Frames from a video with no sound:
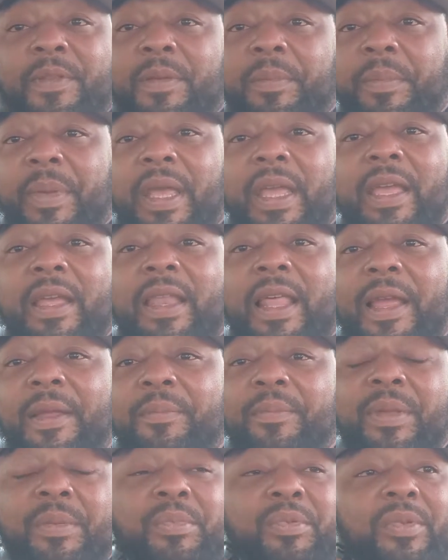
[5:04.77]
command.
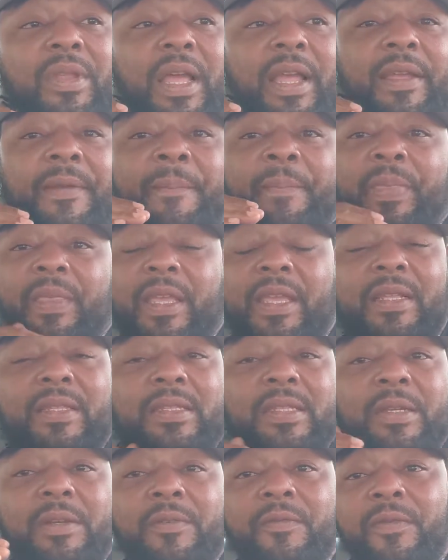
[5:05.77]
Like people like he
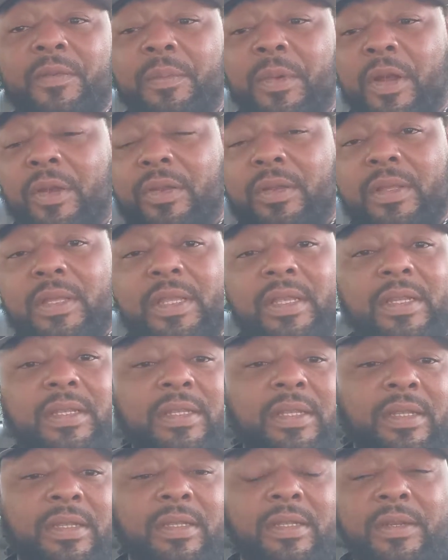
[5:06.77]
took from
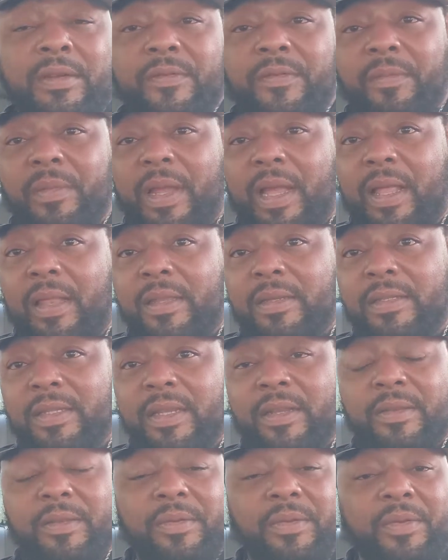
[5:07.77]
Hercules, he took from
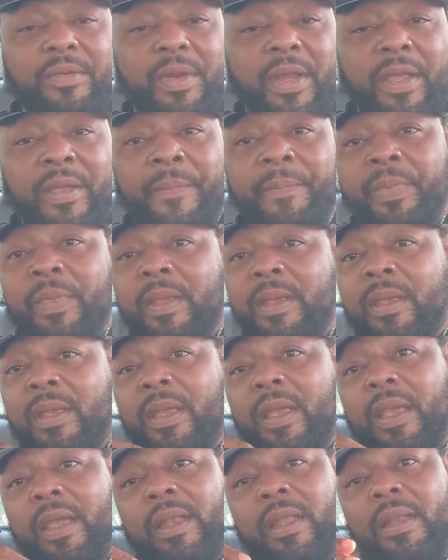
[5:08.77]
Alexander the Great,
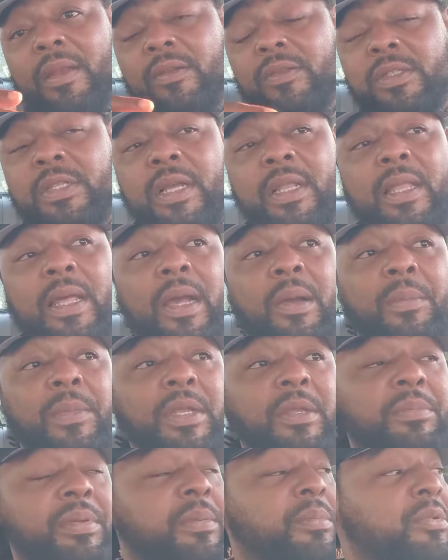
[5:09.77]
and ain't no telling how
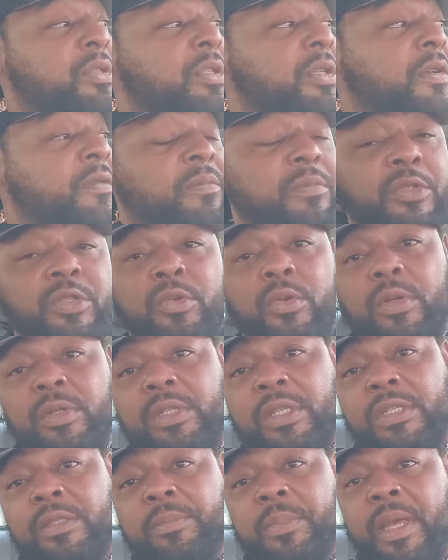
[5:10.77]
many people took from
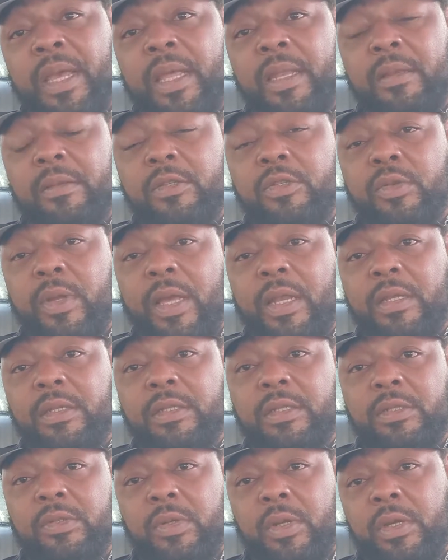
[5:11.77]
George S. Patton
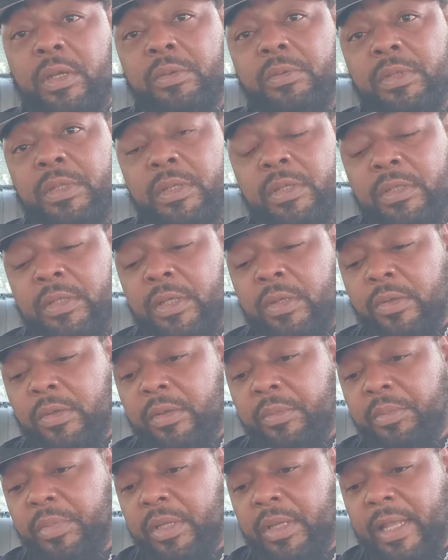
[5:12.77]
strategy. You know, he was
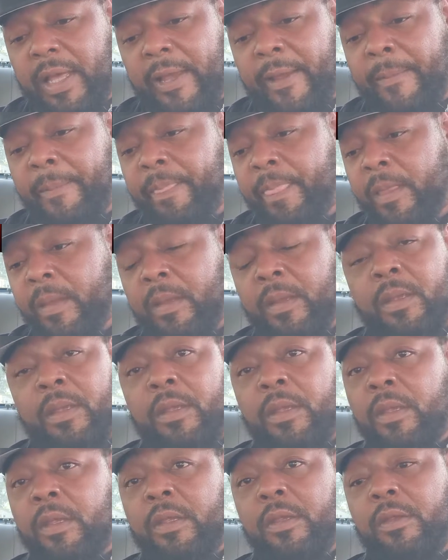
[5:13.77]
considered to be like,
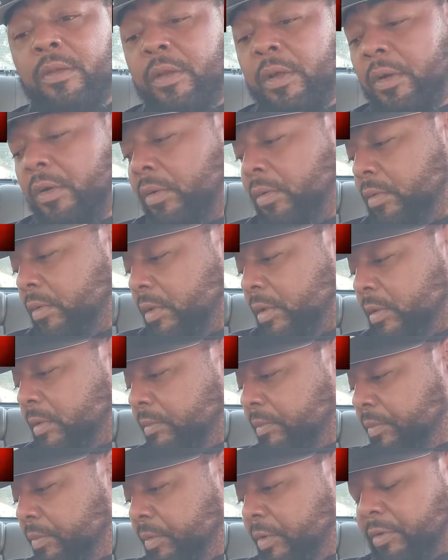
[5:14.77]
you know,
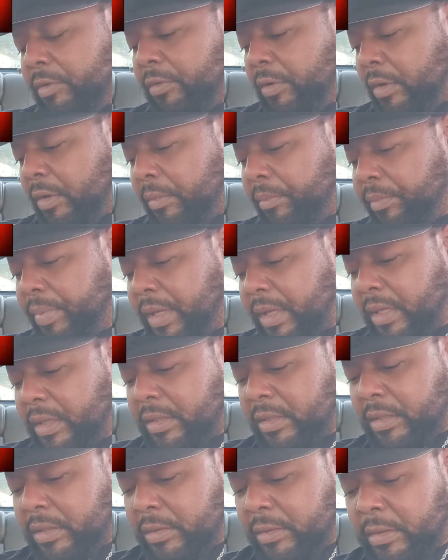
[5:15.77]
the
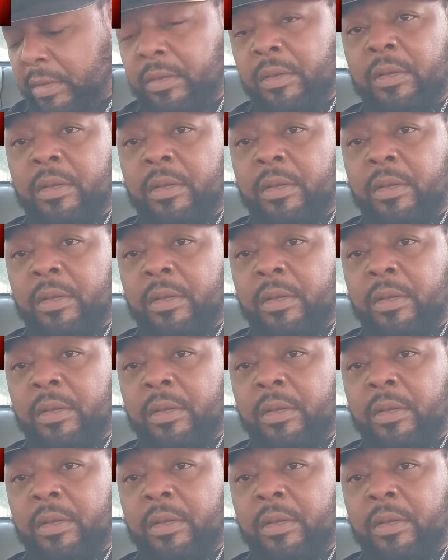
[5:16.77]
biggest